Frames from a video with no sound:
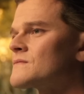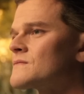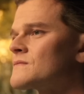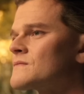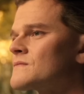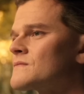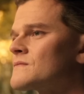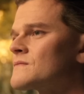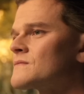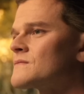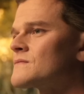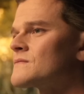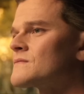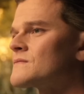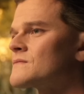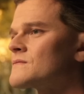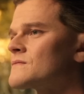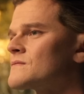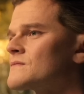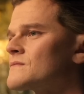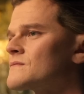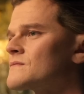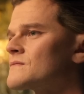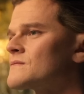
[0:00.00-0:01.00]

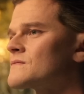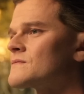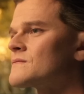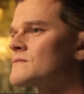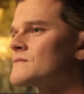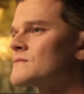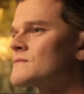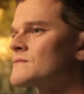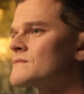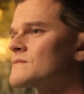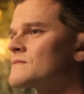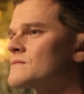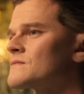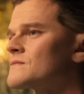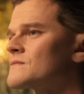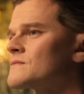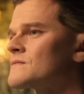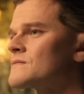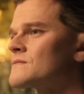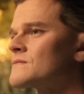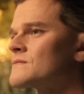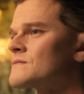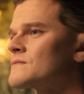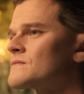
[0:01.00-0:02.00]

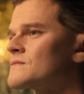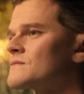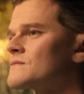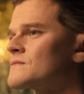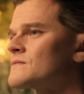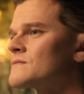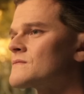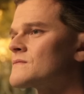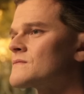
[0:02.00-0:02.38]
This person isn't speaking.